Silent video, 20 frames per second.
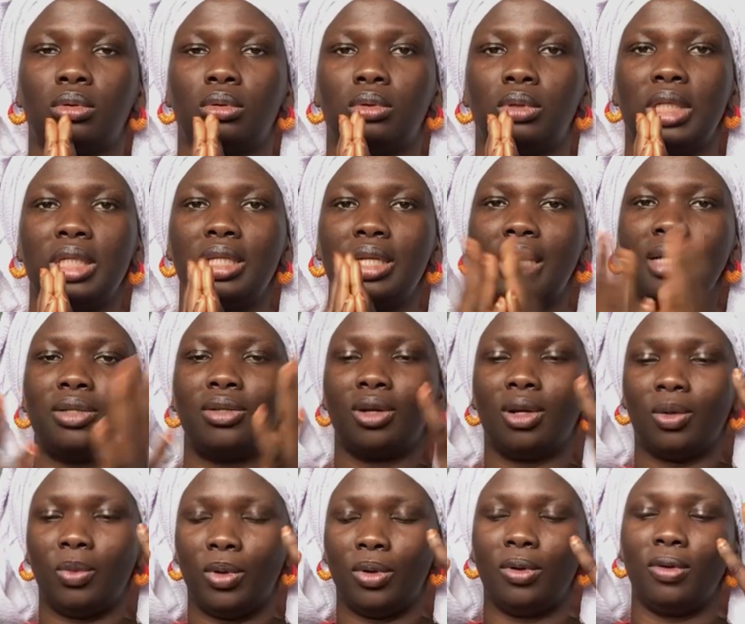It's natural.
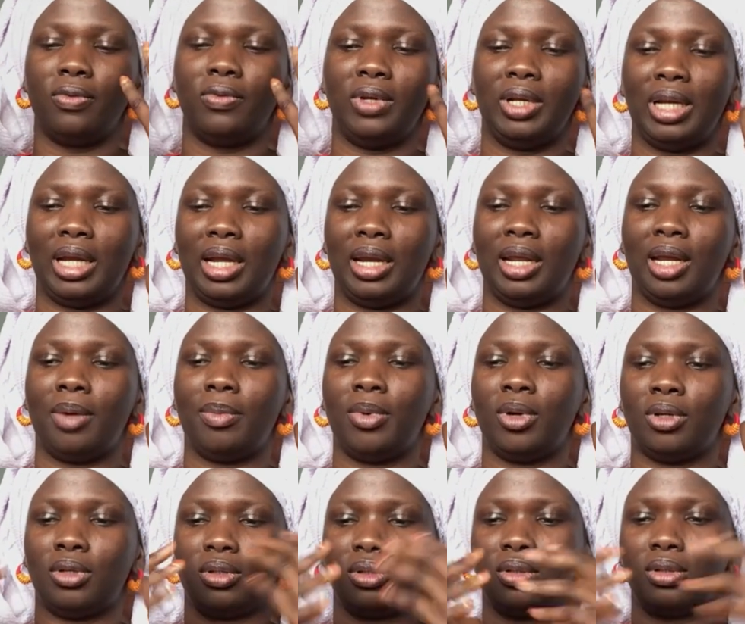We all feel like that,
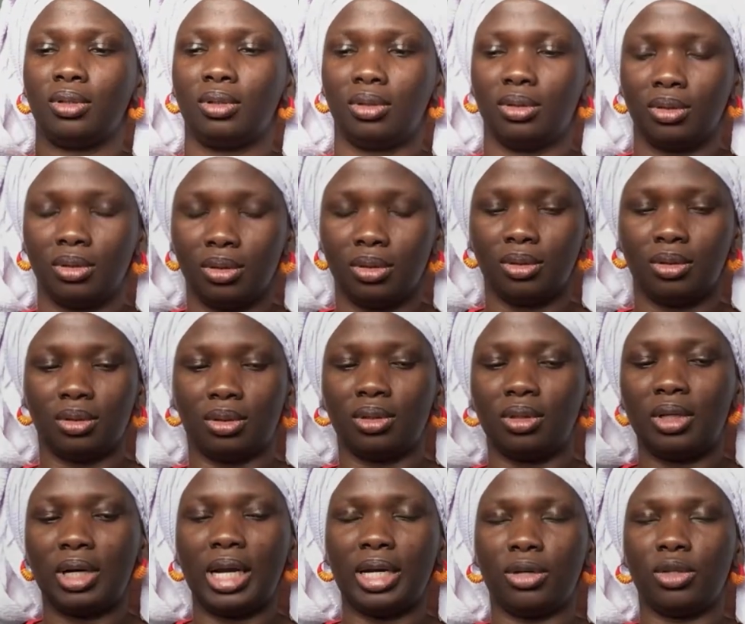but
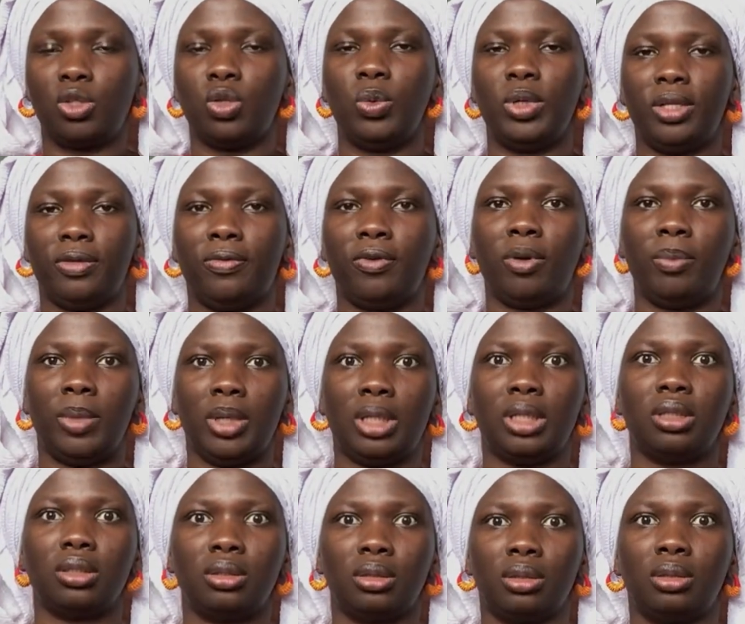try to switch from it.
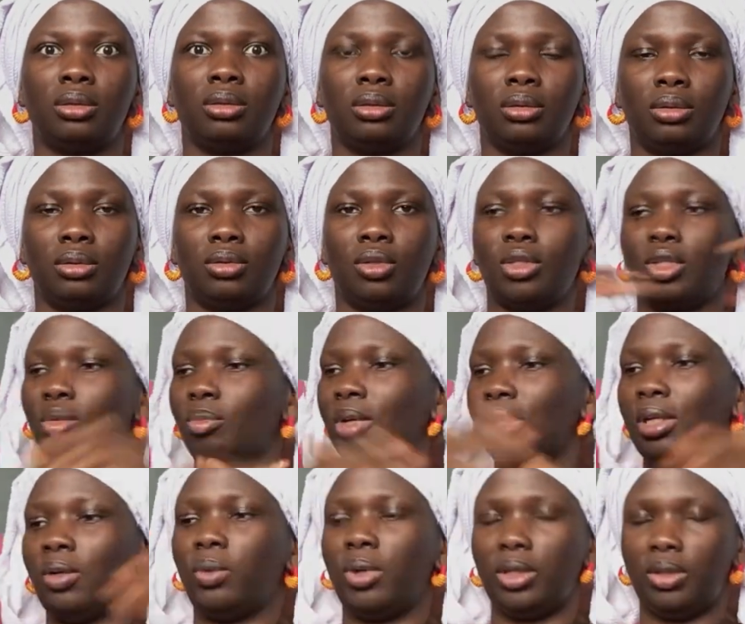Doesn't matter
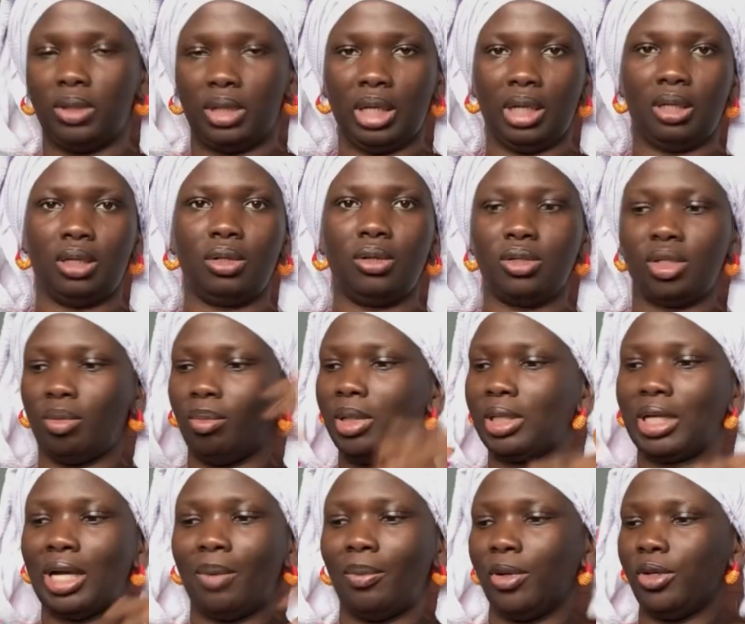what you did. Doesn't matter
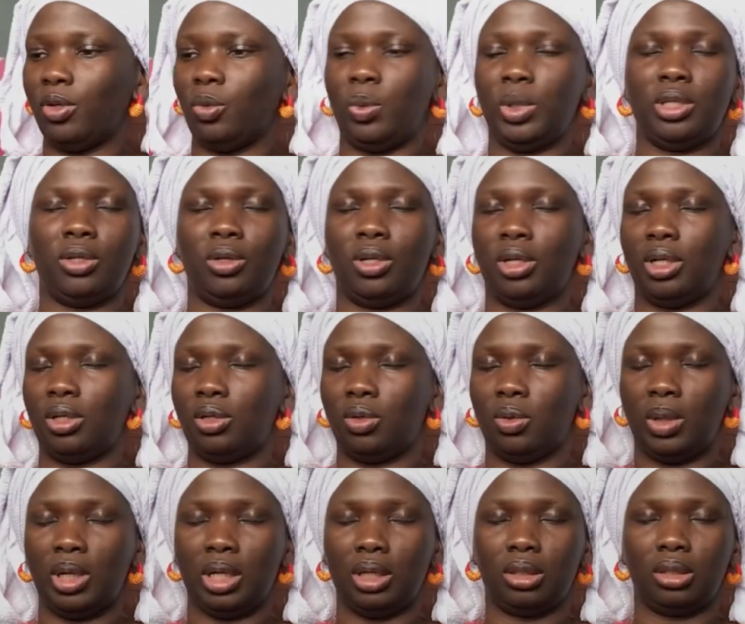how much you wish you didn't do
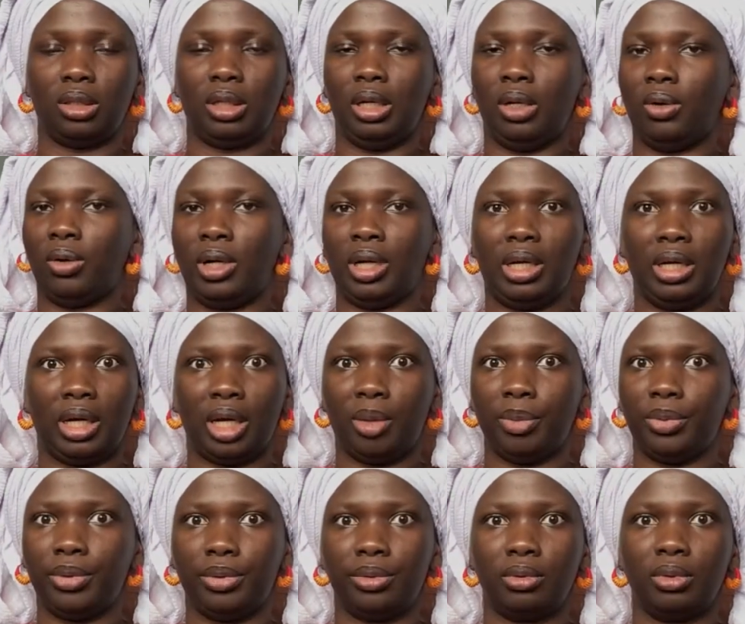it. It already
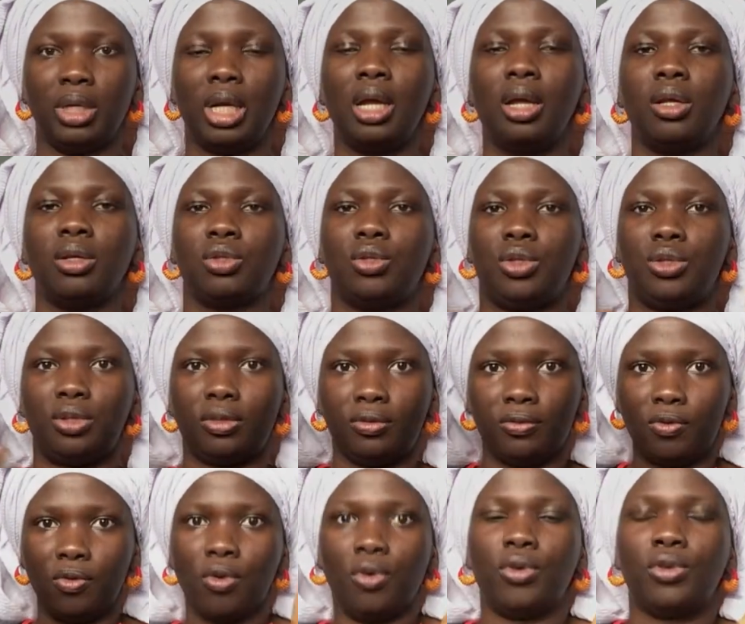happened. So just
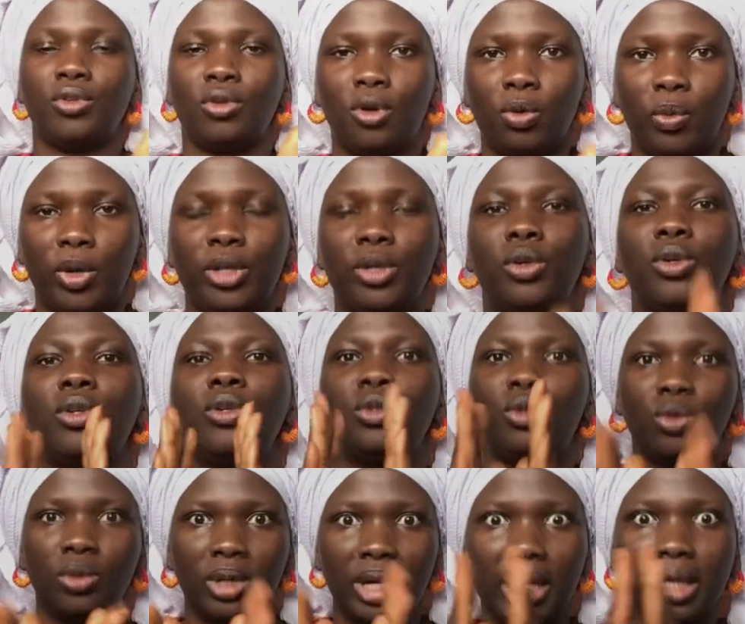focus on what you're going to
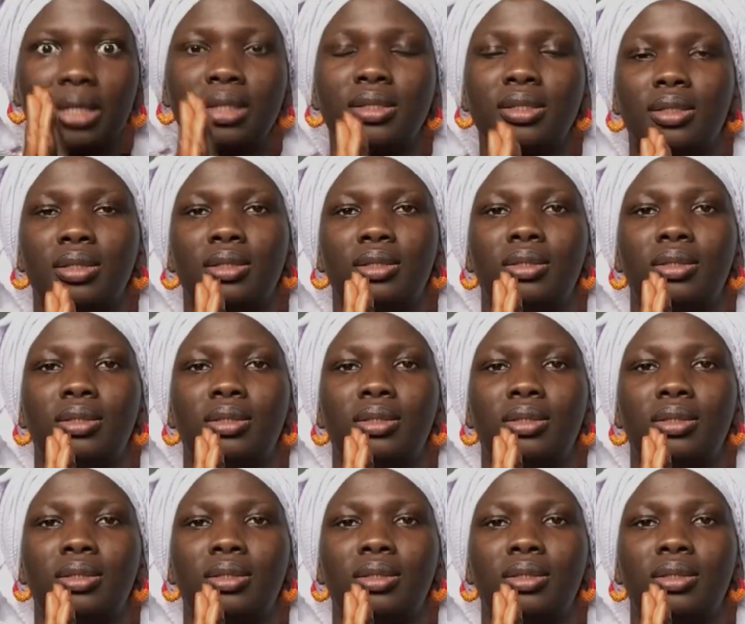do next.